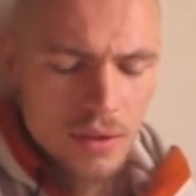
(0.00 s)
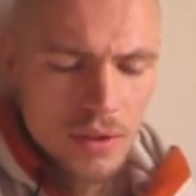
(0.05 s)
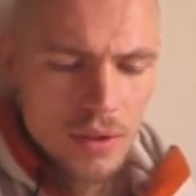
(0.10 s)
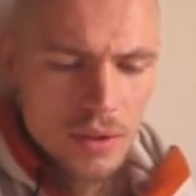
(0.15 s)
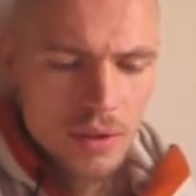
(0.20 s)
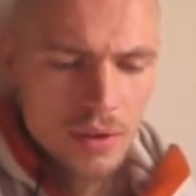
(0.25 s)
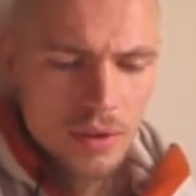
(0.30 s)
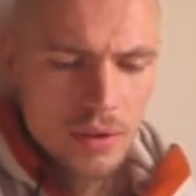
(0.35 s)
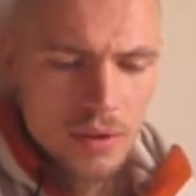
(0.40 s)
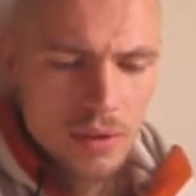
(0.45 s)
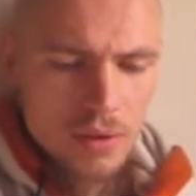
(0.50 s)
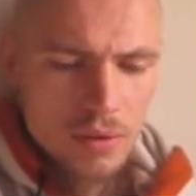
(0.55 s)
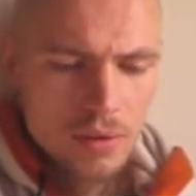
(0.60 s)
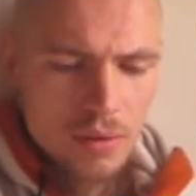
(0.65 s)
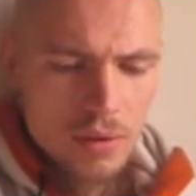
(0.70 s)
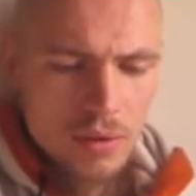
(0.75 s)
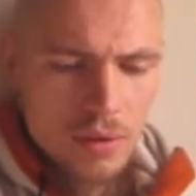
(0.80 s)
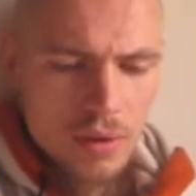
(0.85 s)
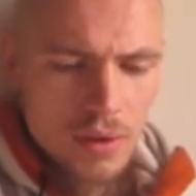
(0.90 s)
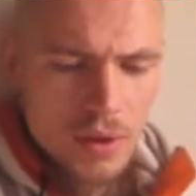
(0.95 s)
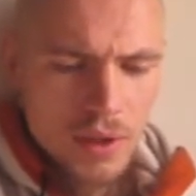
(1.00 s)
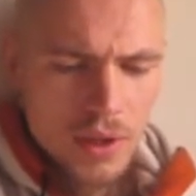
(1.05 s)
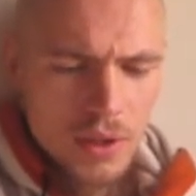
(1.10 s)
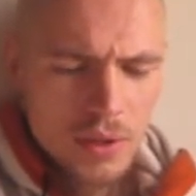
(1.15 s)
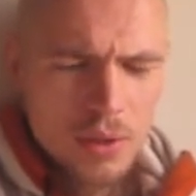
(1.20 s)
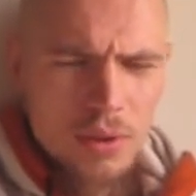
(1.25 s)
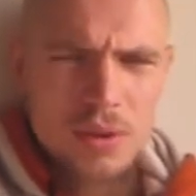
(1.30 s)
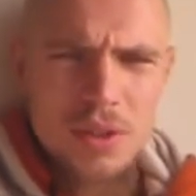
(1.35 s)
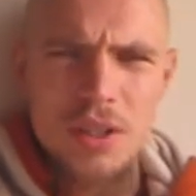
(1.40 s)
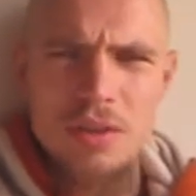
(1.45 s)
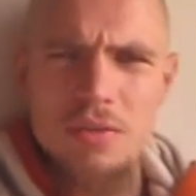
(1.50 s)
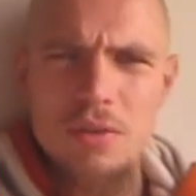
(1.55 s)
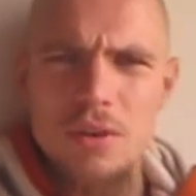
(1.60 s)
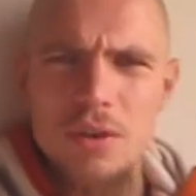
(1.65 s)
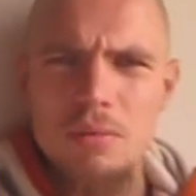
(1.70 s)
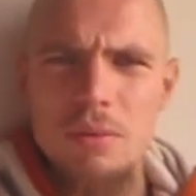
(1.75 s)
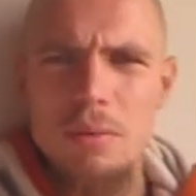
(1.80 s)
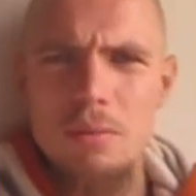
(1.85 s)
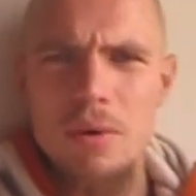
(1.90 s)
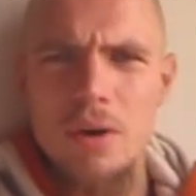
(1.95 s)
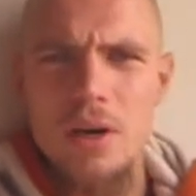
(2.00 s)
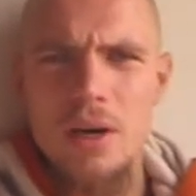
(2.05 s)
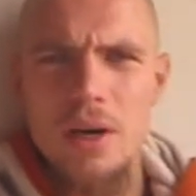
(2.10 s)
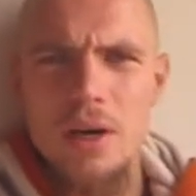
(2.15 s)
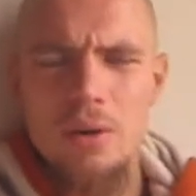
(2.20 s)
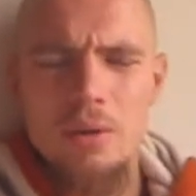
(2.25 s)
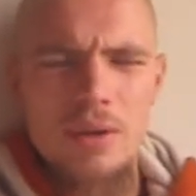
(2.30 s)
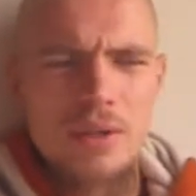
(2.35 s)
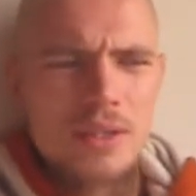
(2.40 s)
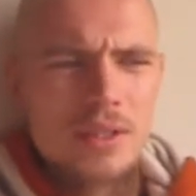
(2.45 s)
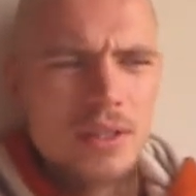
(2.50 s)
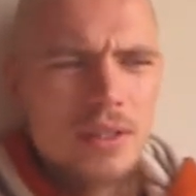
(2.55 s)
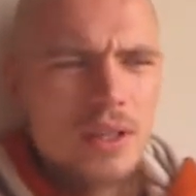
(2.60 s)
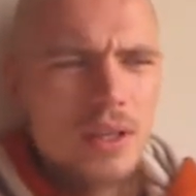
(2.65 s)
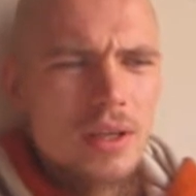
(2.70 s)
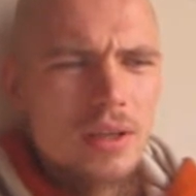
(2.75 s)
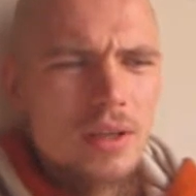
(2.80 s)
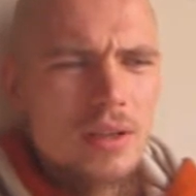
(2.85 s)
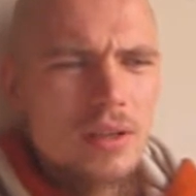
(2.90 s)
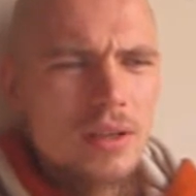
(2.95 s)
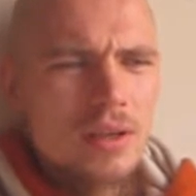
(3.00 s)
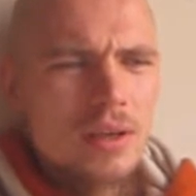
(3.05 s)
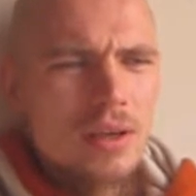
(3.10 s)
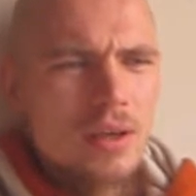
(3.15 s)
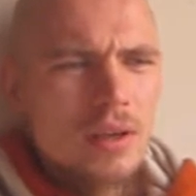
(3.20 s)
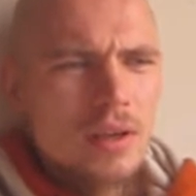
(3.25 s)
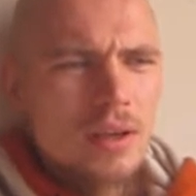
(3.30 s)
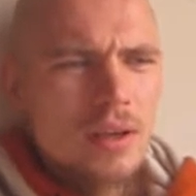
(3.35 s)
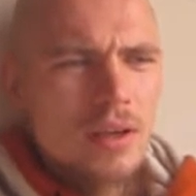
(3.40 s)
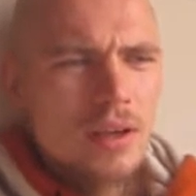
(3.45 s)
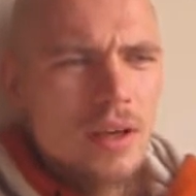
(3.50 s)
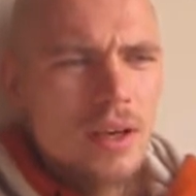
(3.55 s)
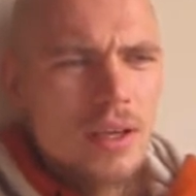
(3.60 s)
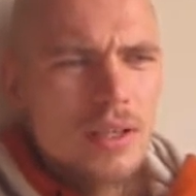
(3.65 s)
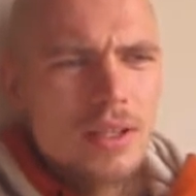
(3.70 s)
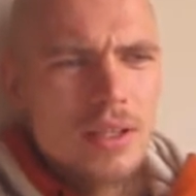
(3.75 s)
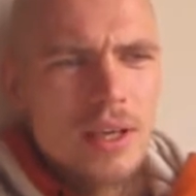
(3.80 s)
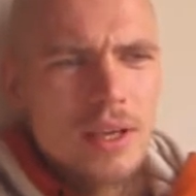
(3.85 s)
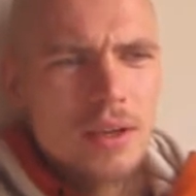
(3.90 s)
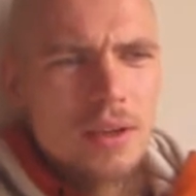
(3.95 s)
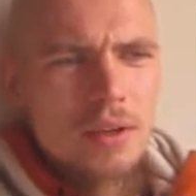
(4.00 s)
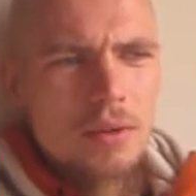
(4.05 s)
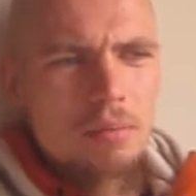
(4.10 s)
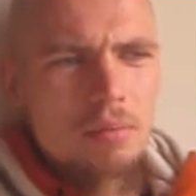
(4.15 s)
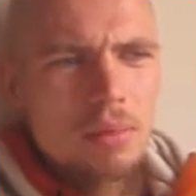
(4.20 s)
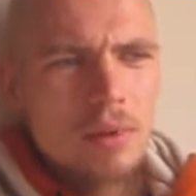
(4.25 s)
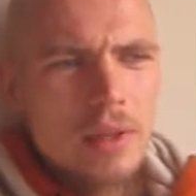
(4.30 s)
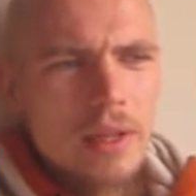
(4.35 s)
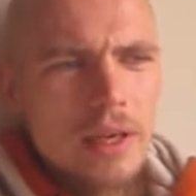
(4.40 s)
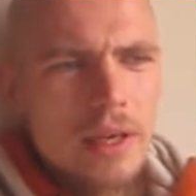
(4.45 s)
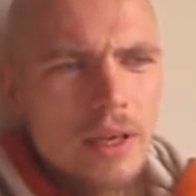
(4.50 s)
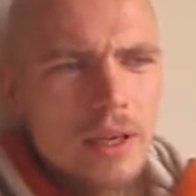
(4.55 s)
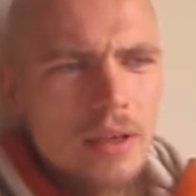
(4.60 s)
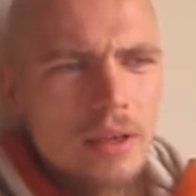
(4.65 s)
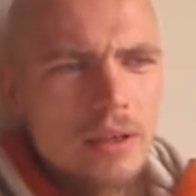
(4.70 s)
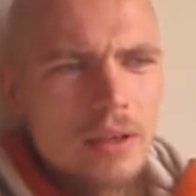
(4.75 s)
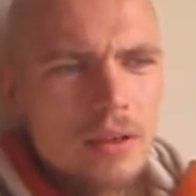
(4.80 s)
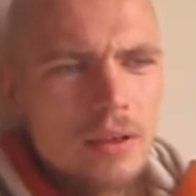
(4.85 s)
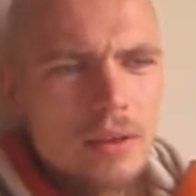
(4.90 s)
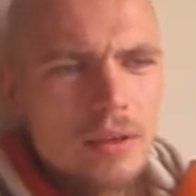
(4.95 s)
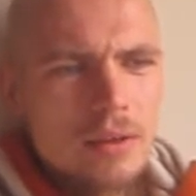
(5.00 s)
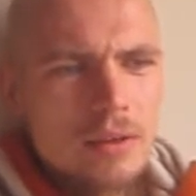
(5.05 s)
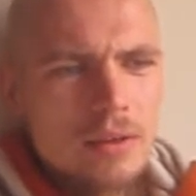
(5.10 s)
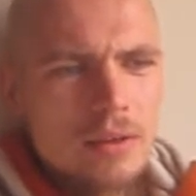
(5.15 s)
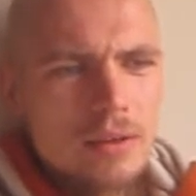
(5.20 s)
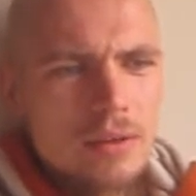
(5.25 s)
I don't know, I don't even remember how I started. I started playing.